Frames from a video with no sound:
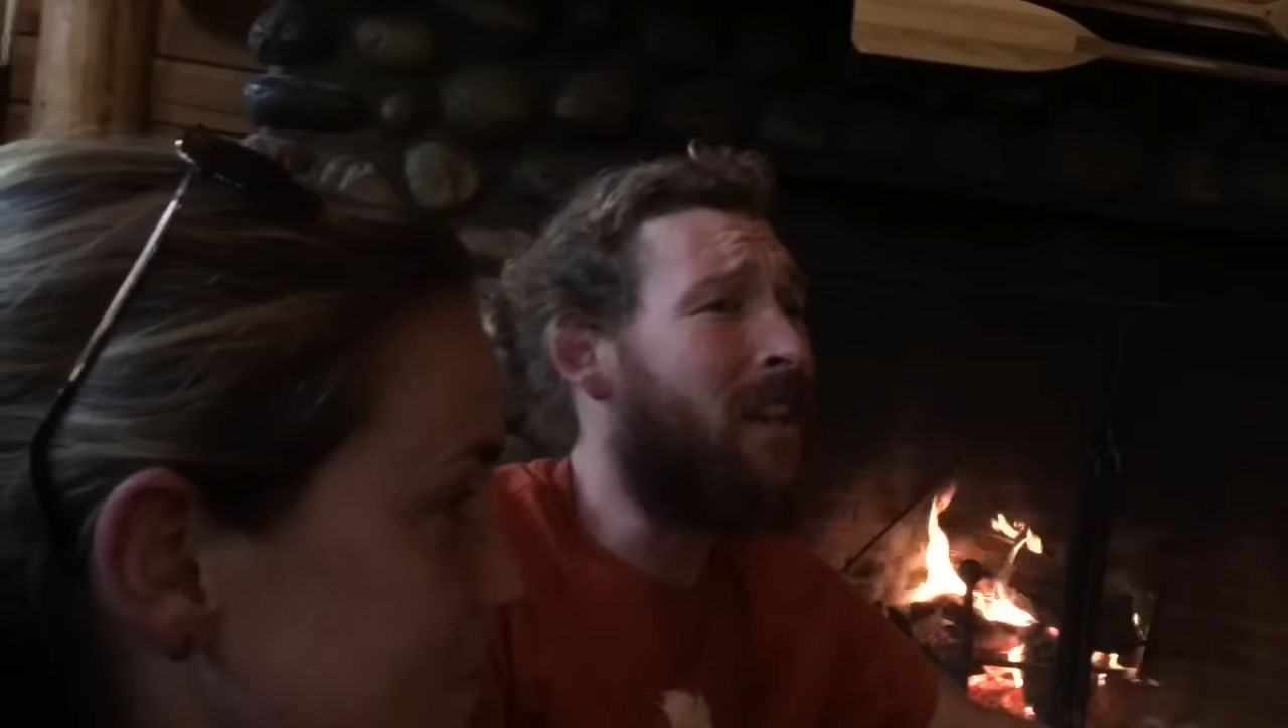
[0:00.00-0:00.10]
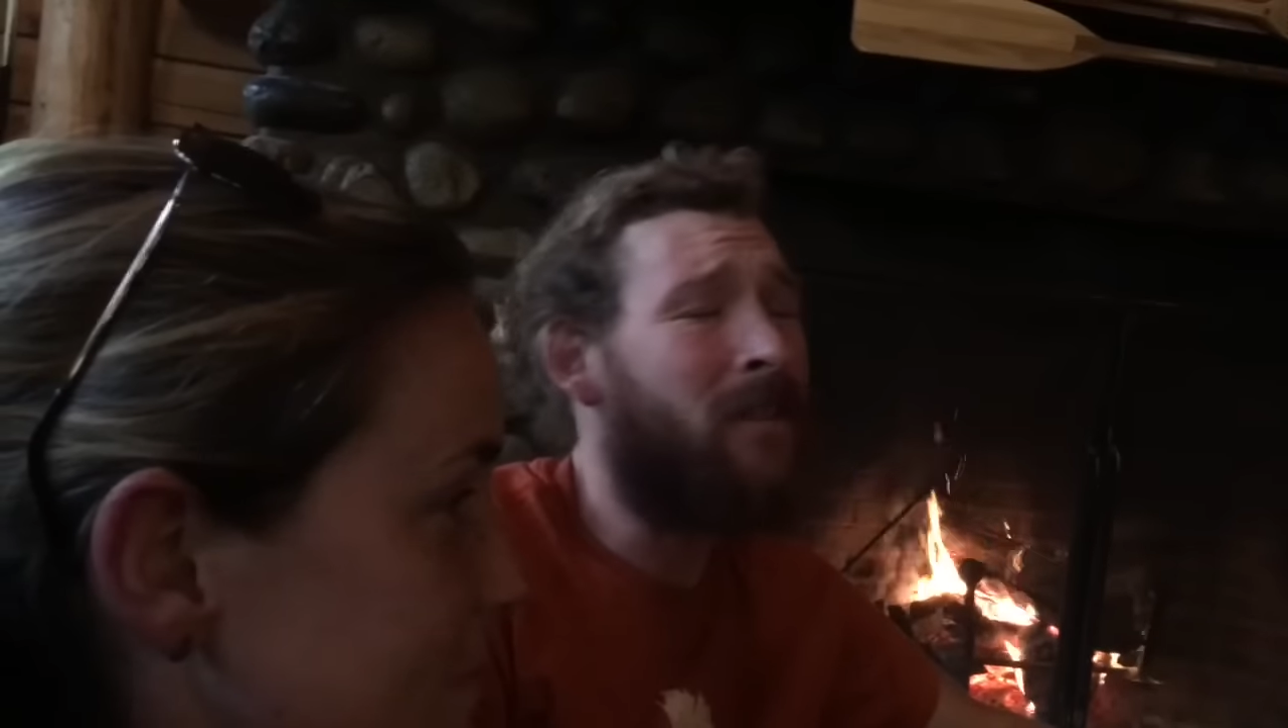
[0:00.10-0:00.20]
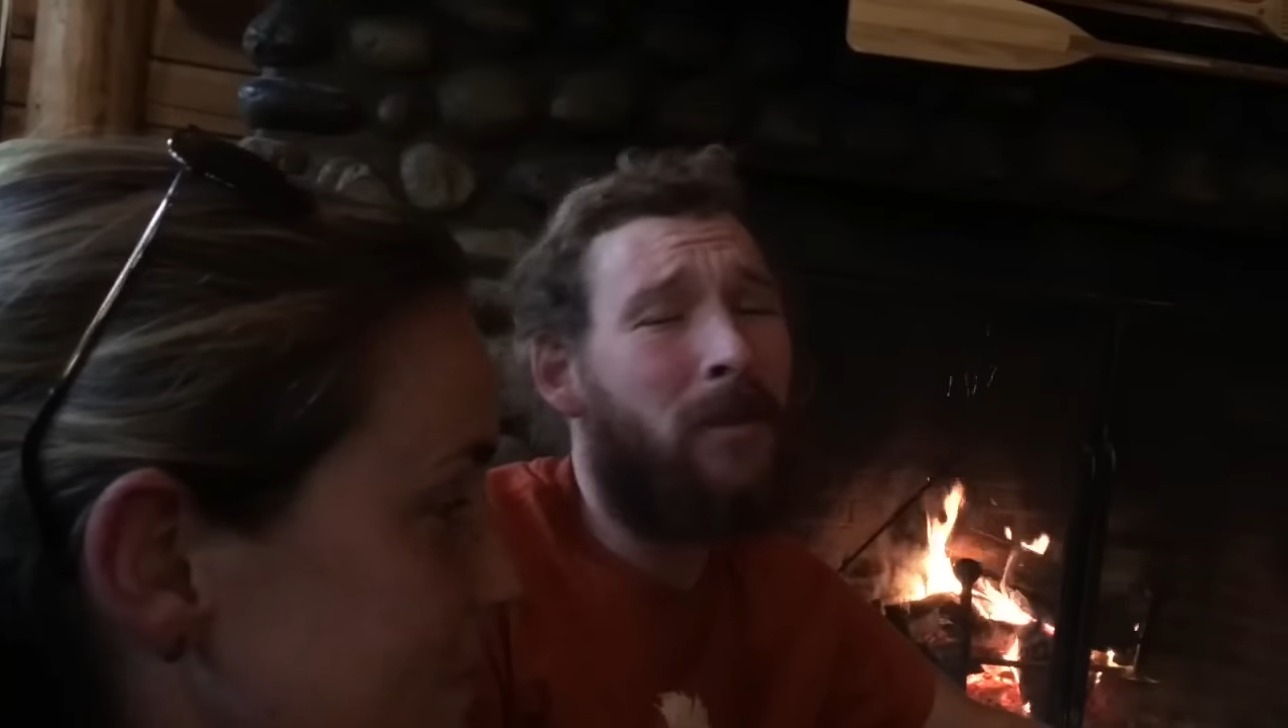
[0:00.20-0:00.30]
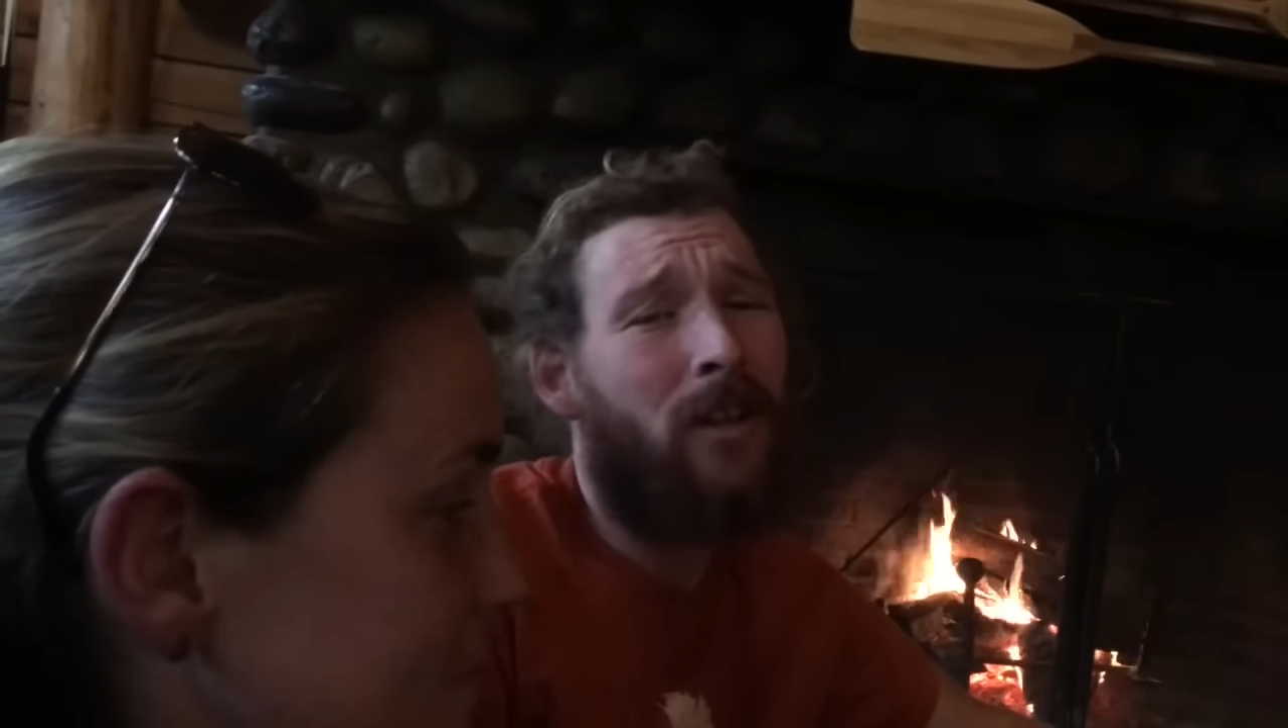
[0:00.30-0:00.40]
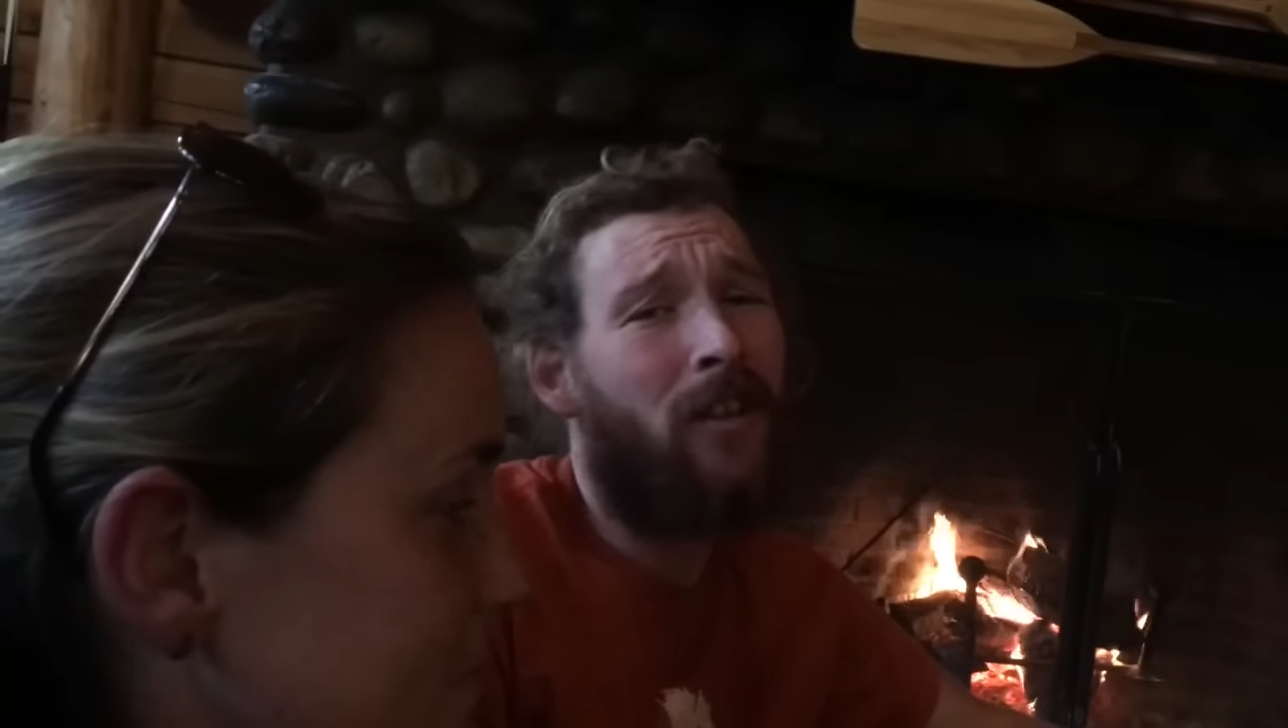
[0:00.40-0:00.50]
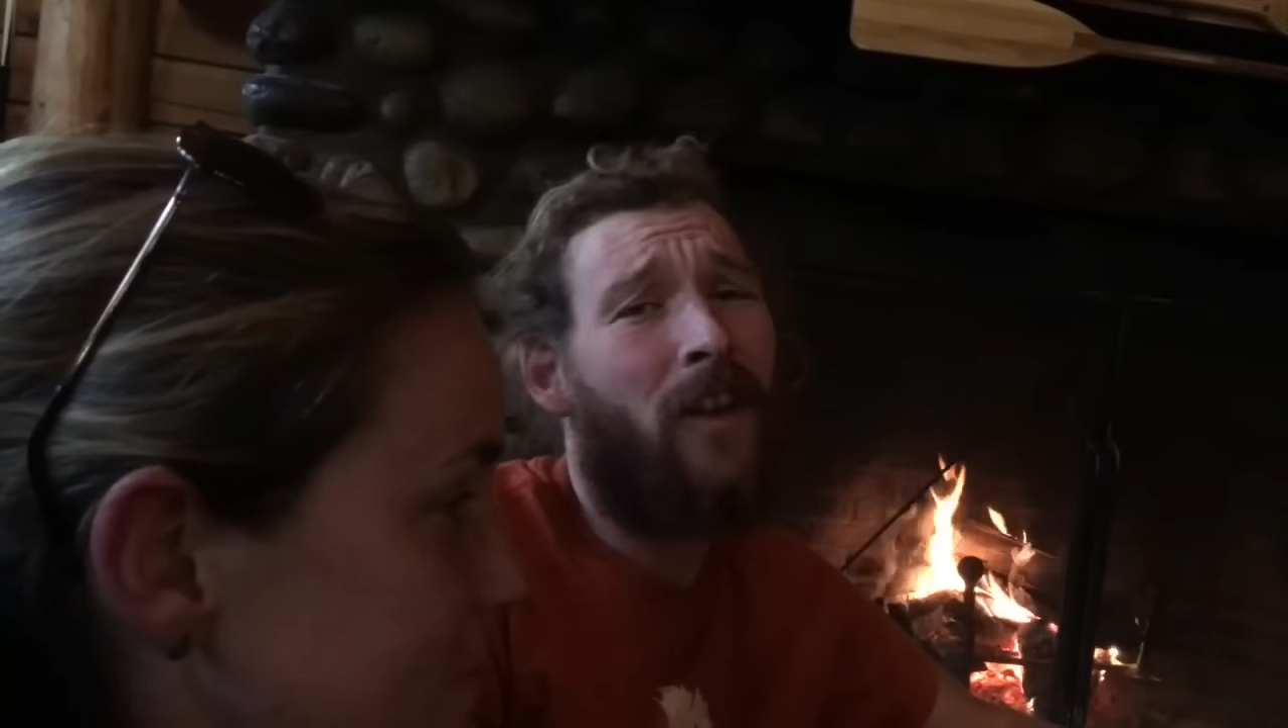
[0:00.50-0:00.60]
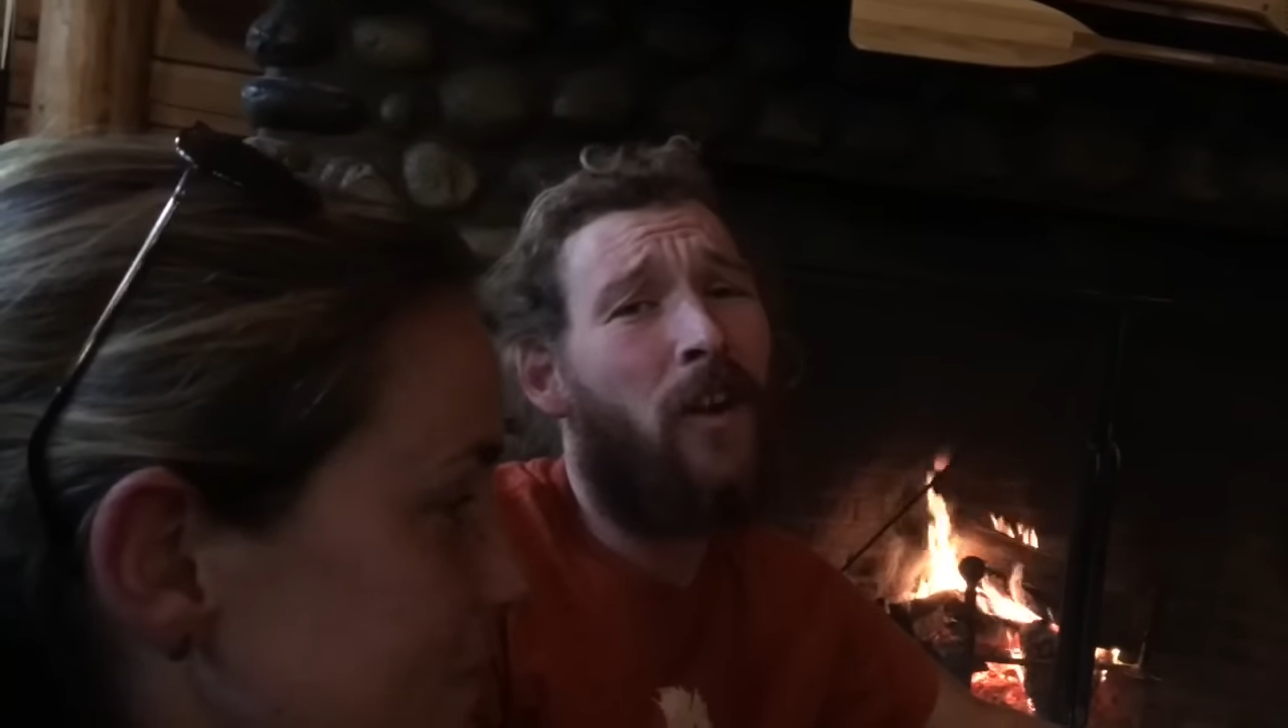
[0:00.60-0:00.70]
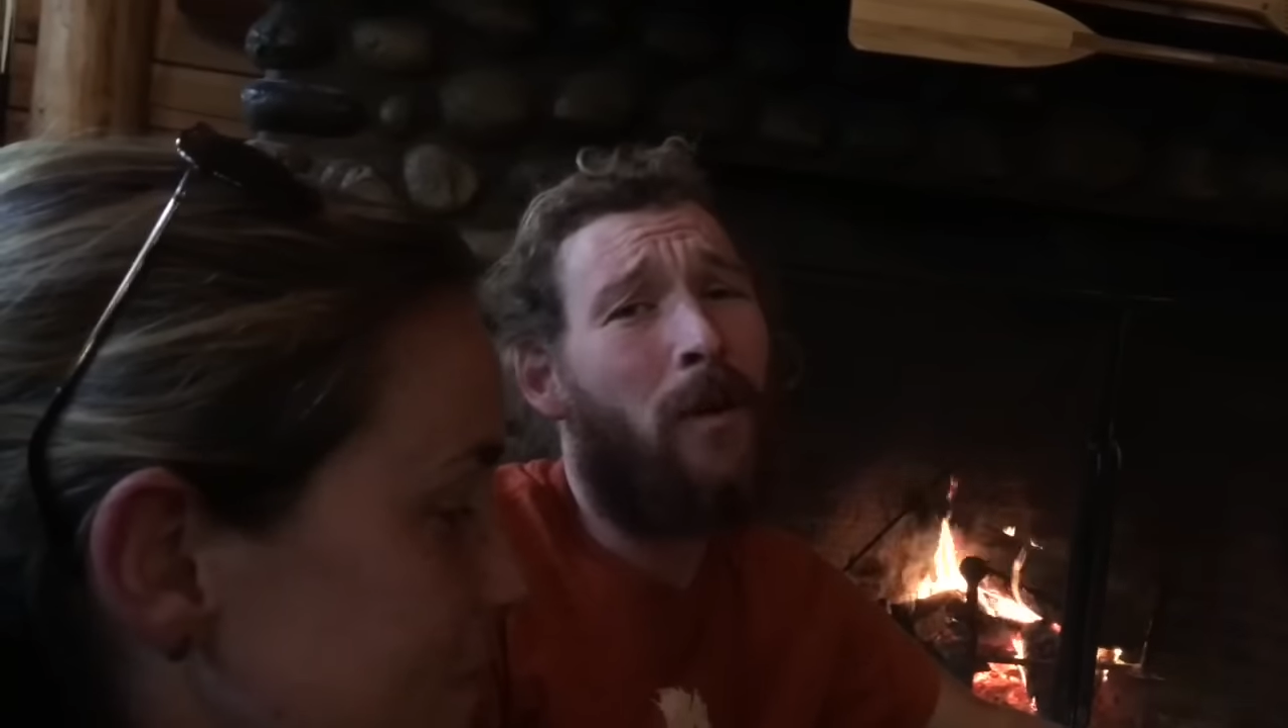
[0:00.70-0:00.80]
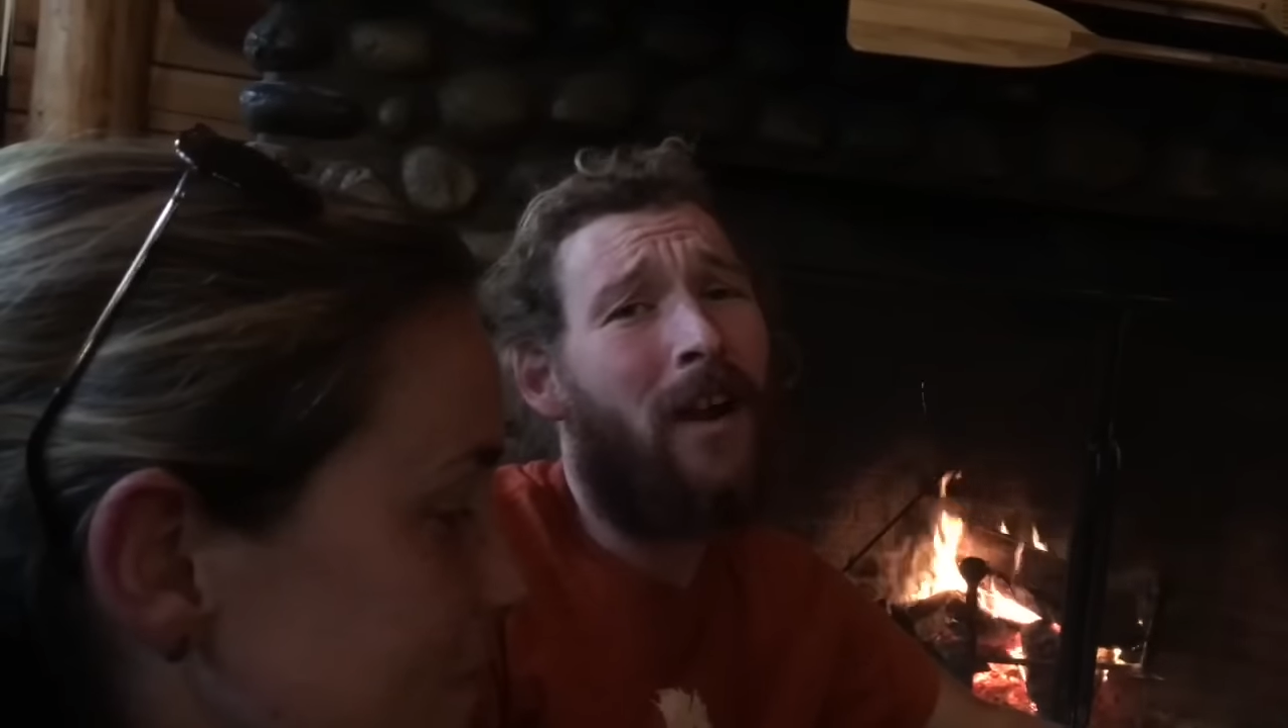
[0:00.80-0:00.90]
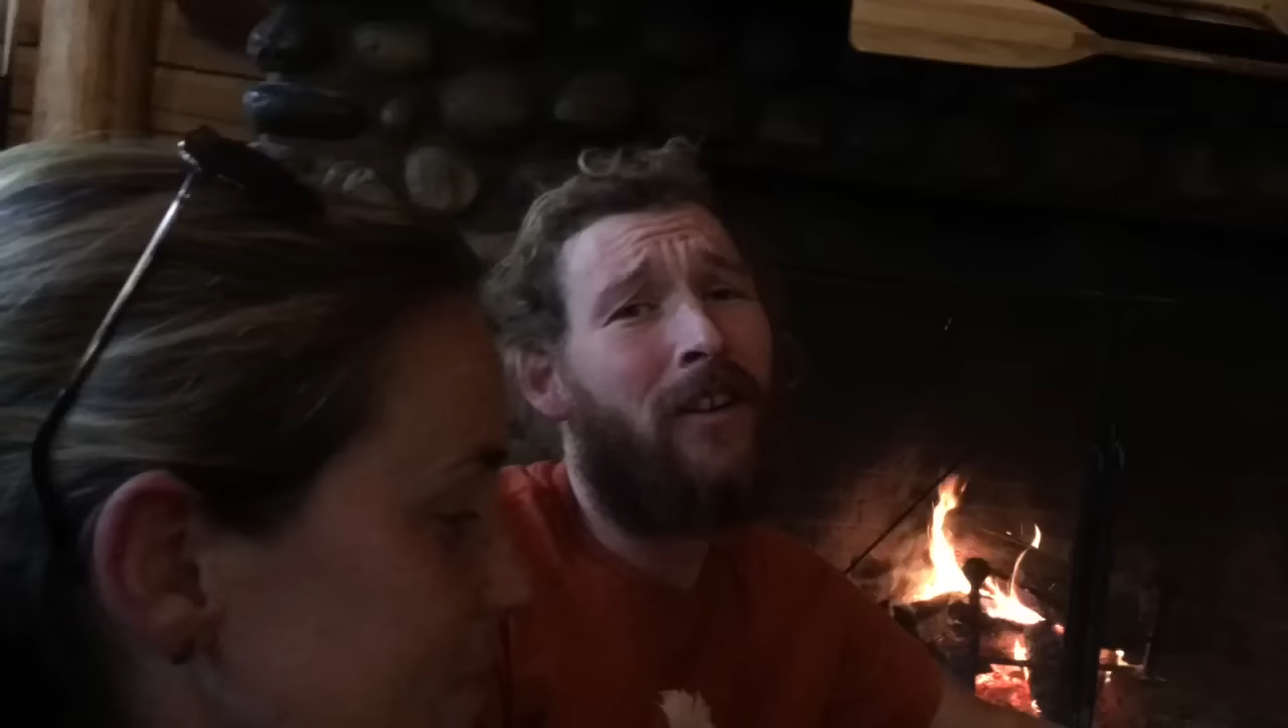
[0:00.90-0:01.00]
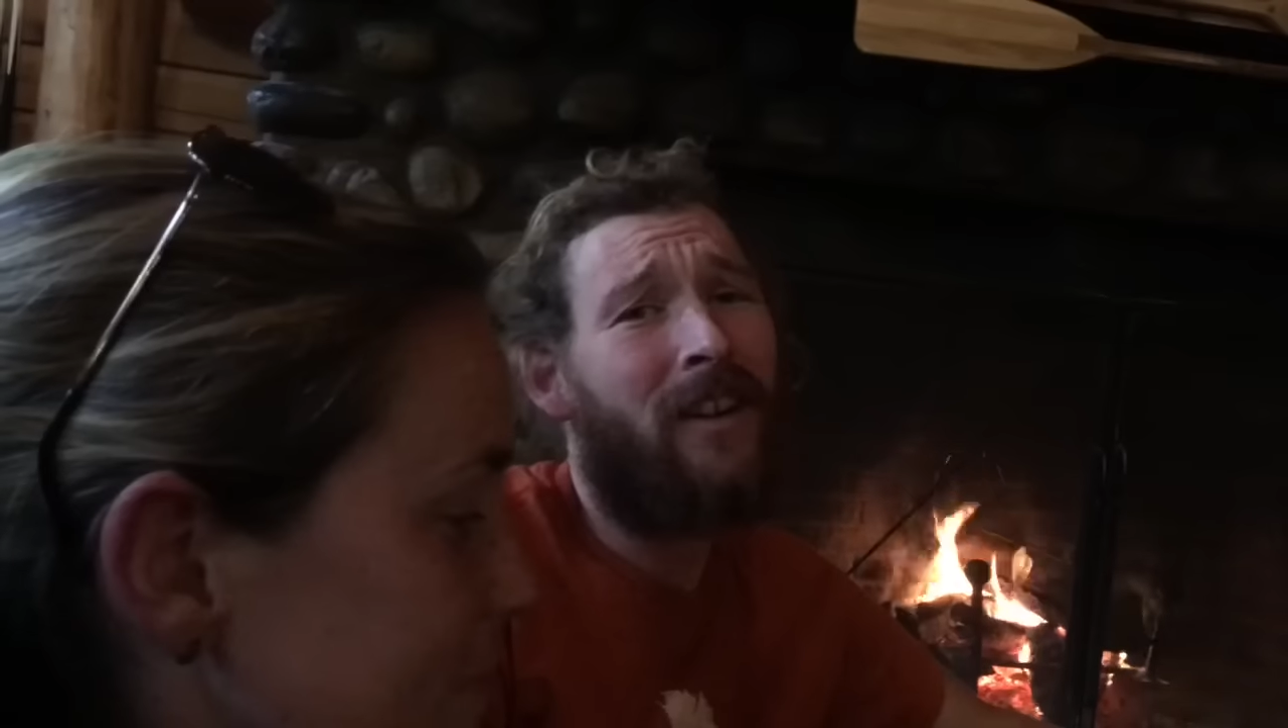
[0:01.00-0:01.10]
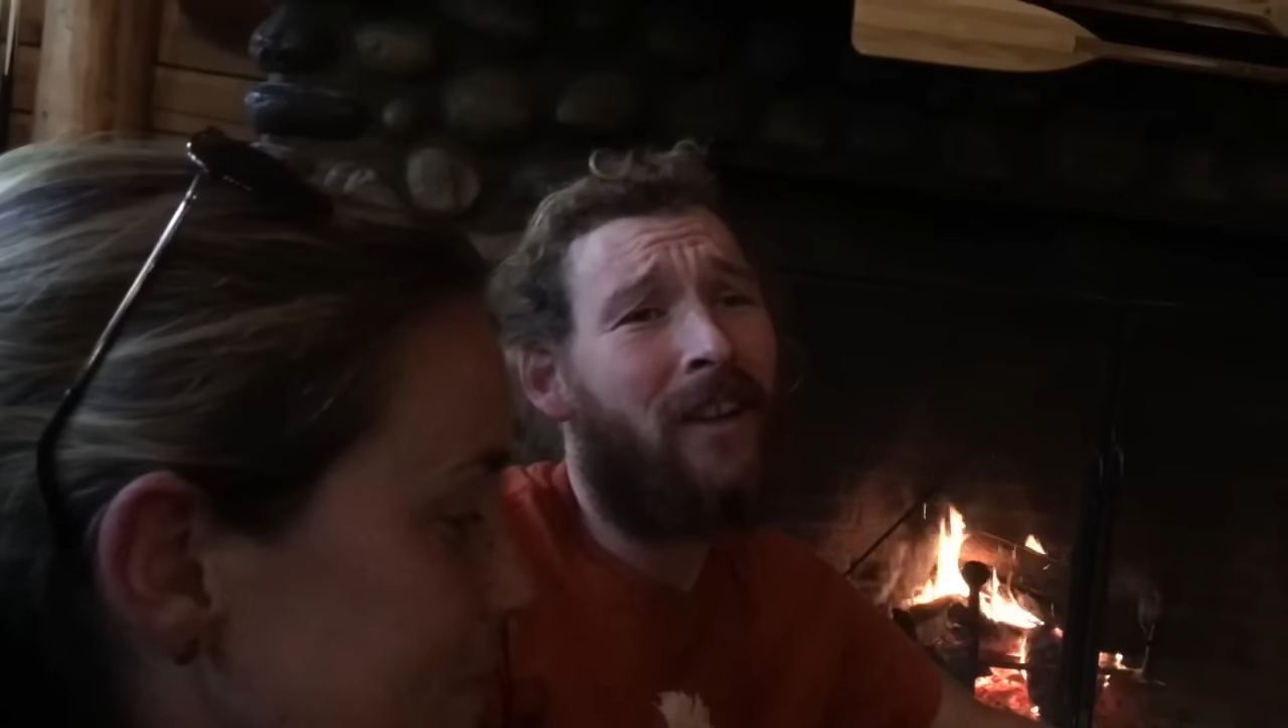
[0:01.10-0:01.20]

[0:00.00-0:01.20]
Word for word: in the middle of nowhere and